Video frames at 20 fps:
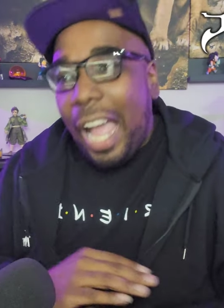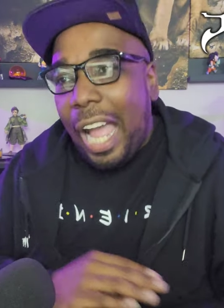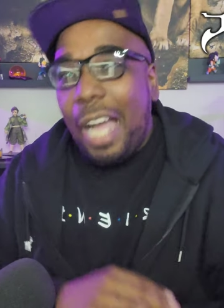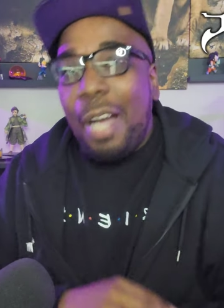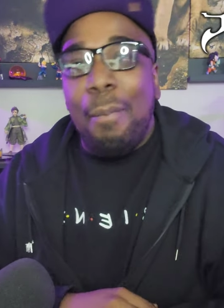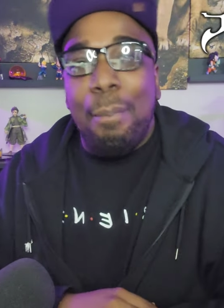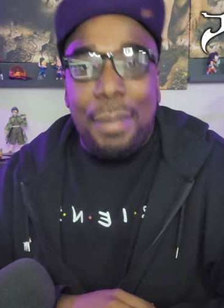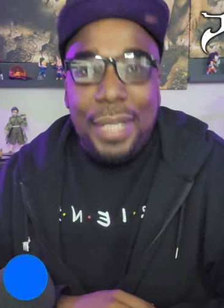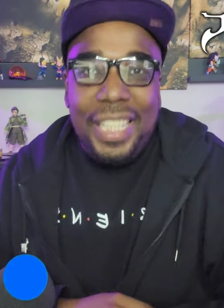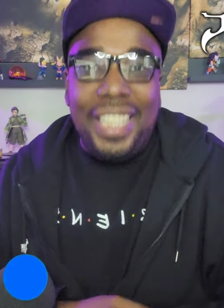
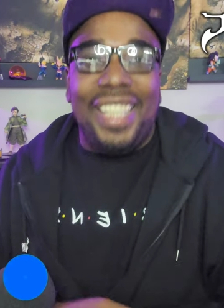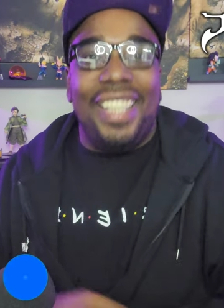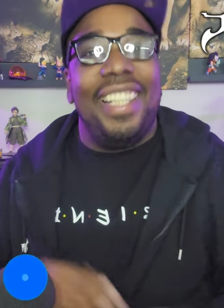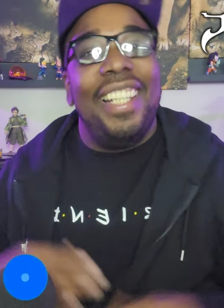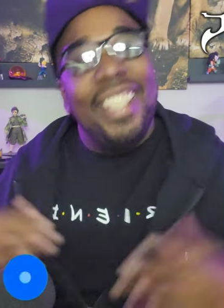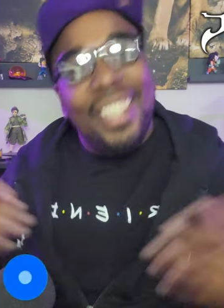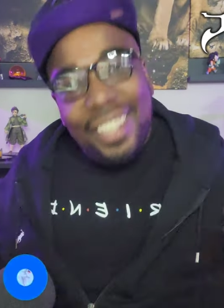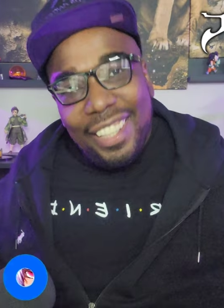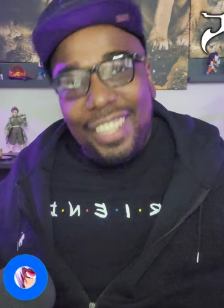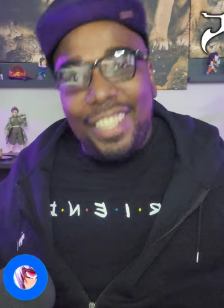I'll beat it.
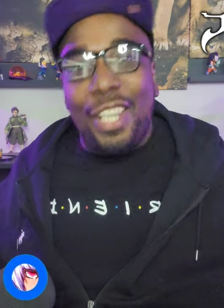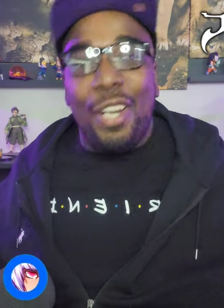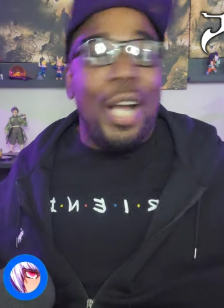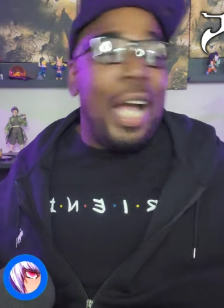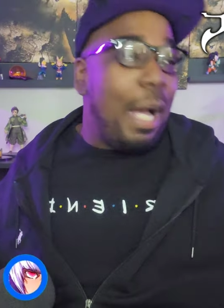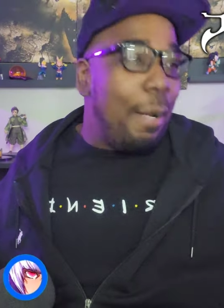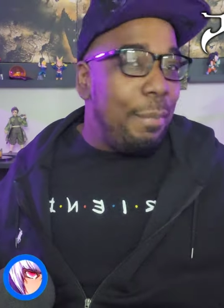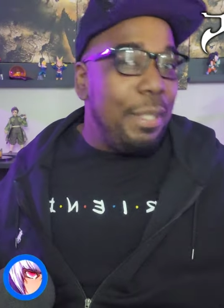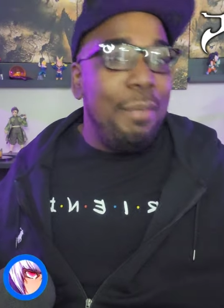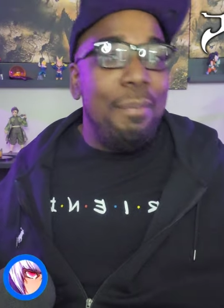Yo,
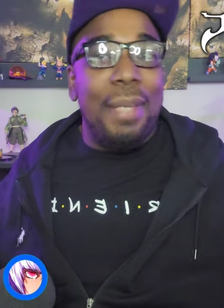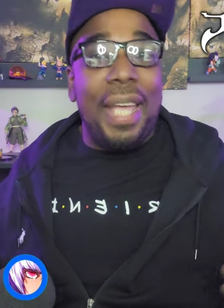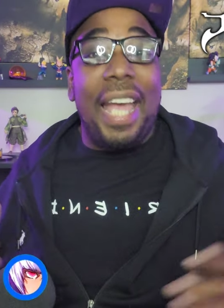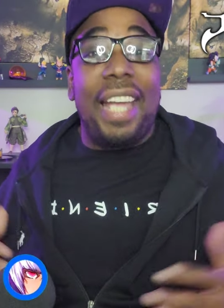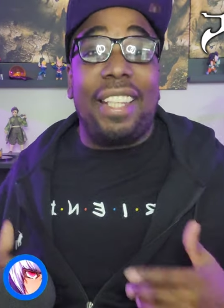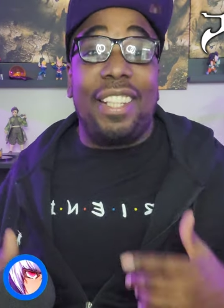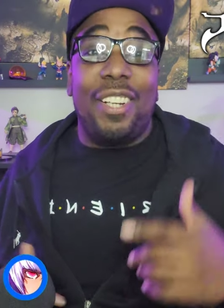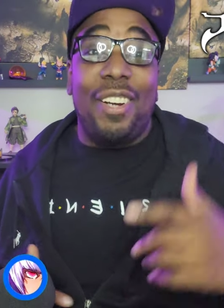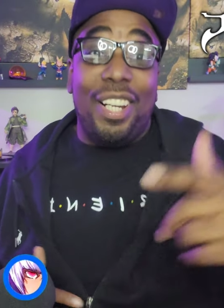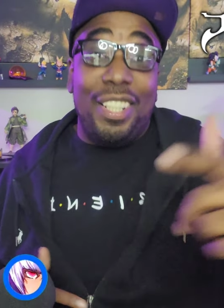I'll be
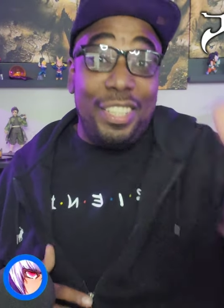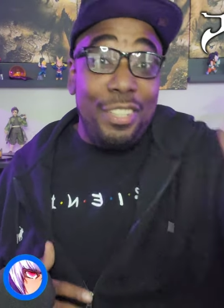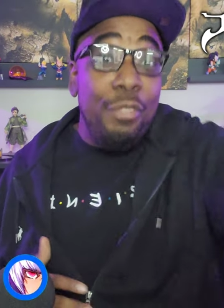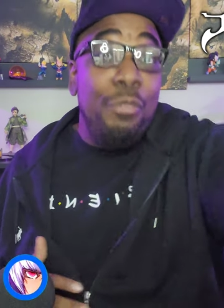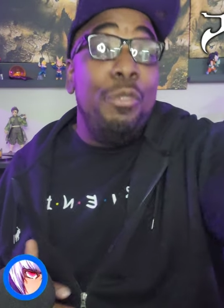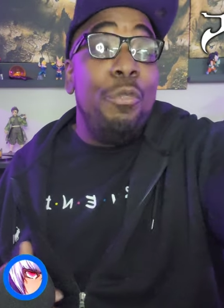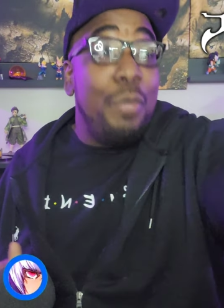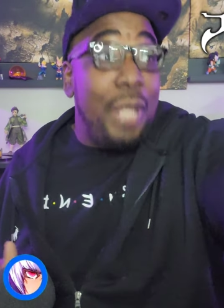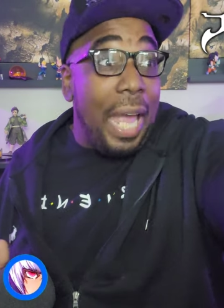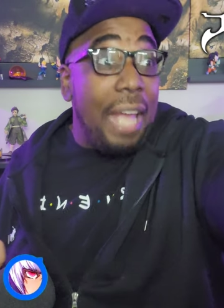back. Yo, you,
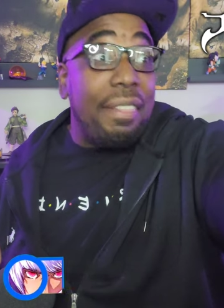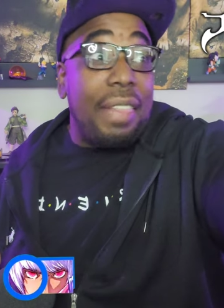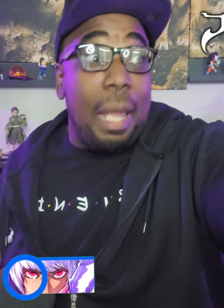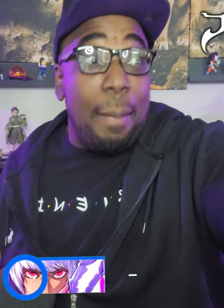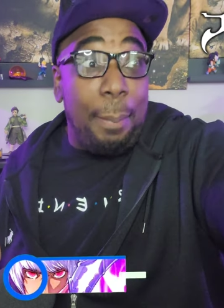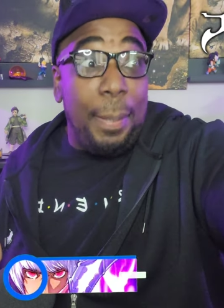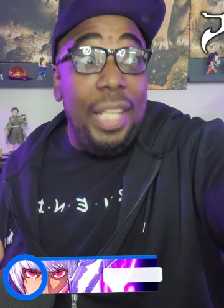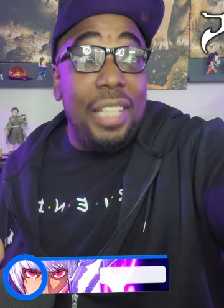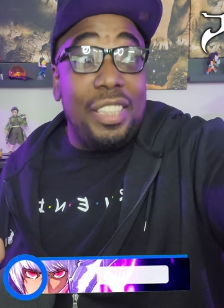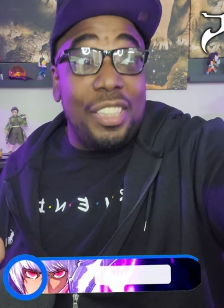you got
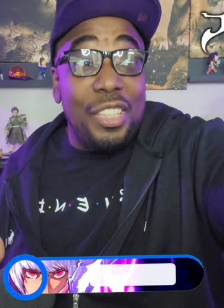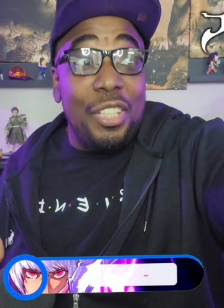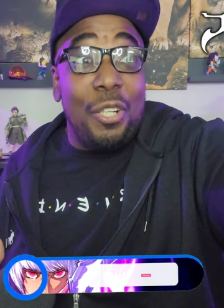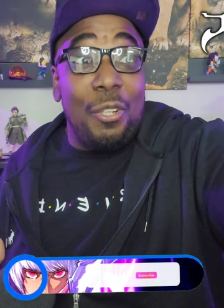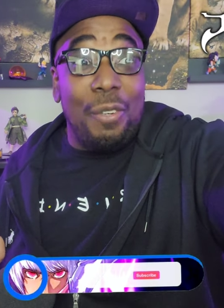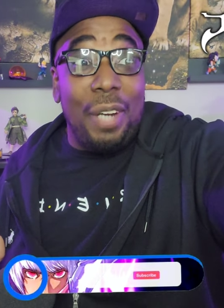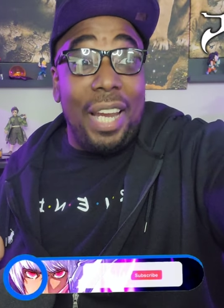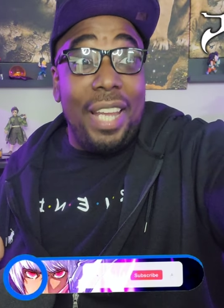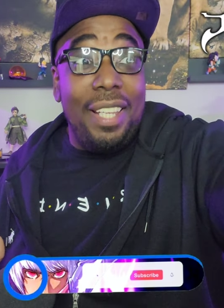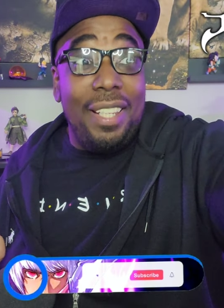that picture
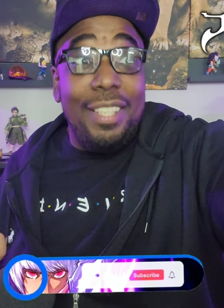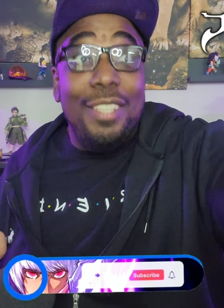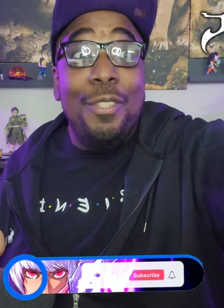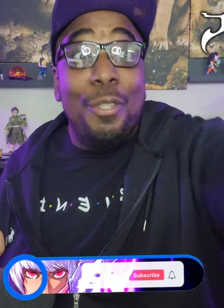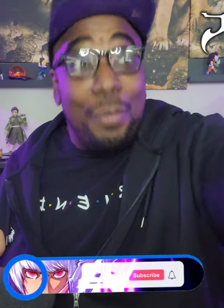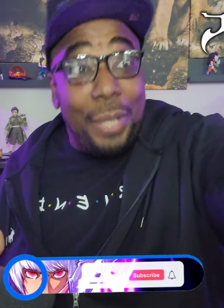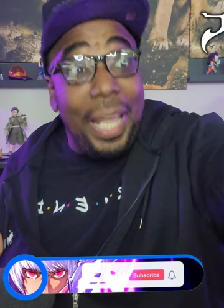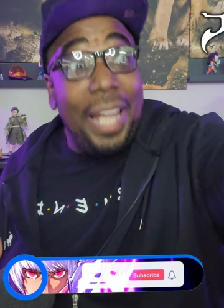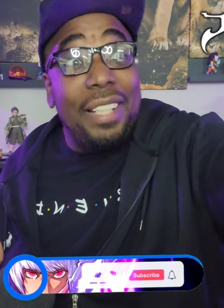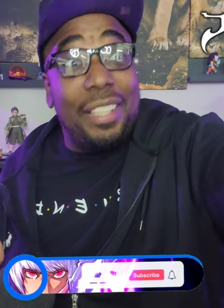though, right?
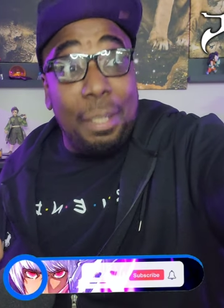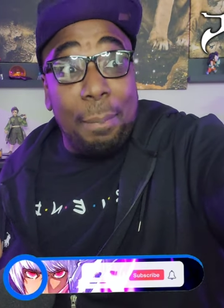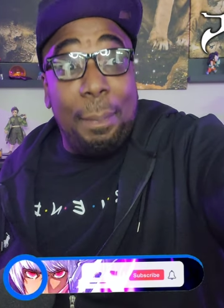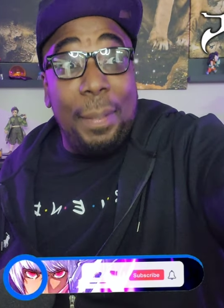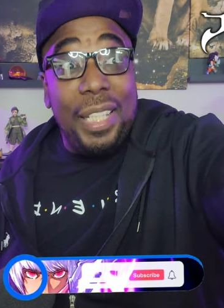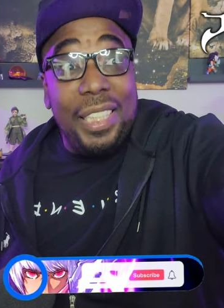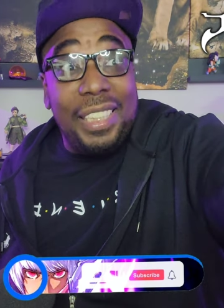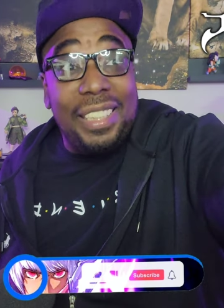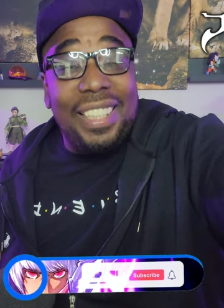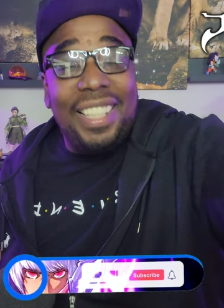You got the
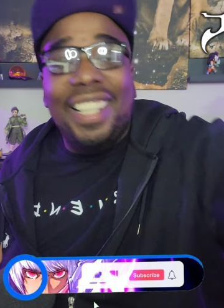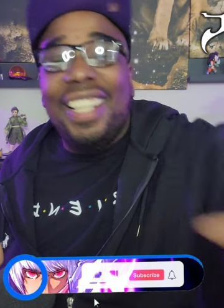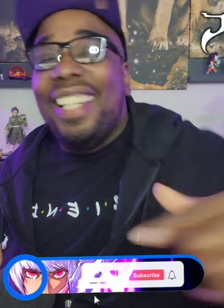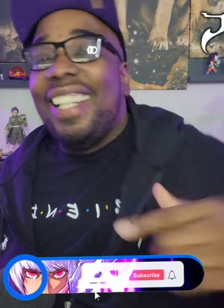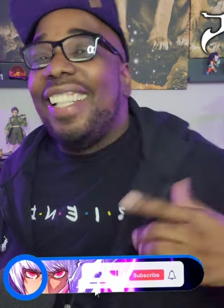picture?